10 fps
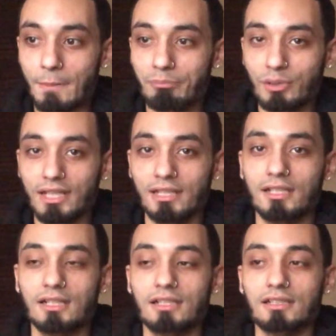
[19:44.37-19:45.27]
But
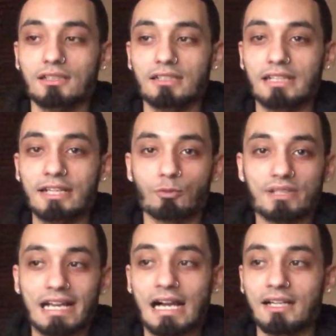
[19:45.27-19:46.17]
in
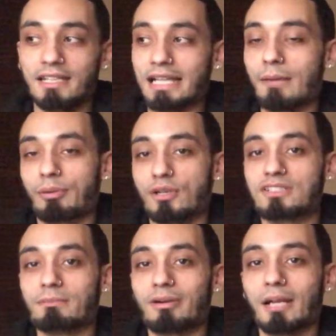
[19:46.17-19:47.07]
reality, that
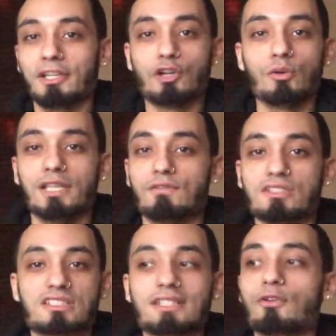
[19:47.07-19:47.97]
person probably don't give a
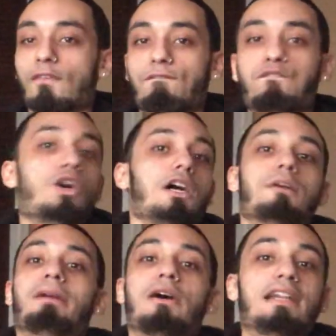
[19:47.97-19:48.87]
single fuck
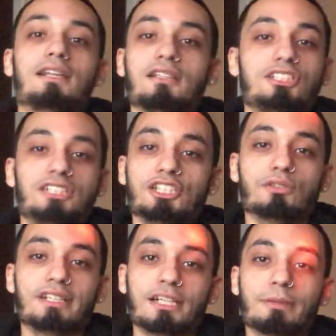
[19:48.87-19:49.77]
about any of the shit you
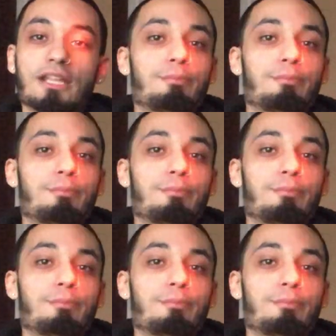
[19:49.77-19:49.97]
are thinking about.